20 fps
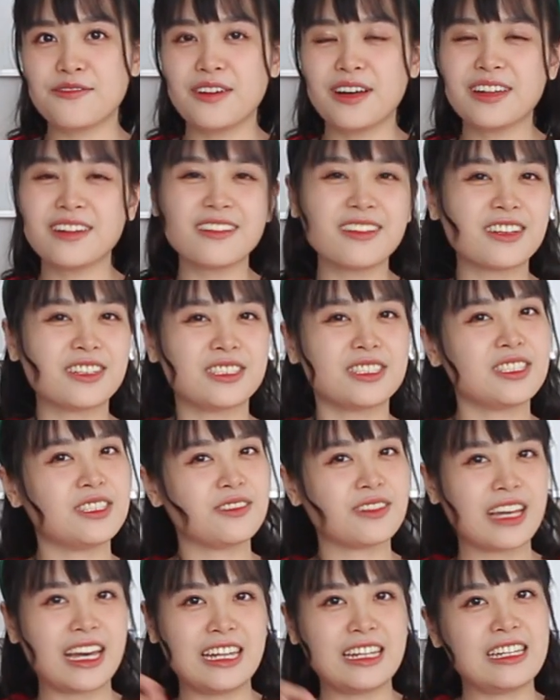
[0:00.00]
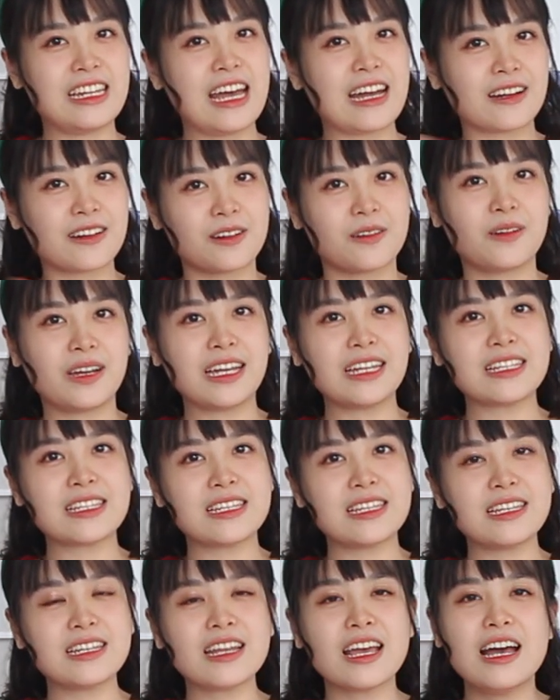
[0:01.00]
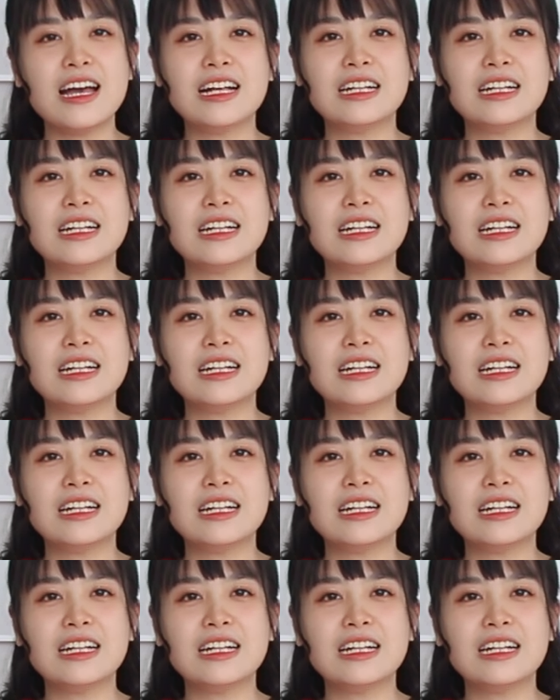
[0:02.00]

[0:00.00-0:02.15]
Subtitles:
fun because you can decorate it.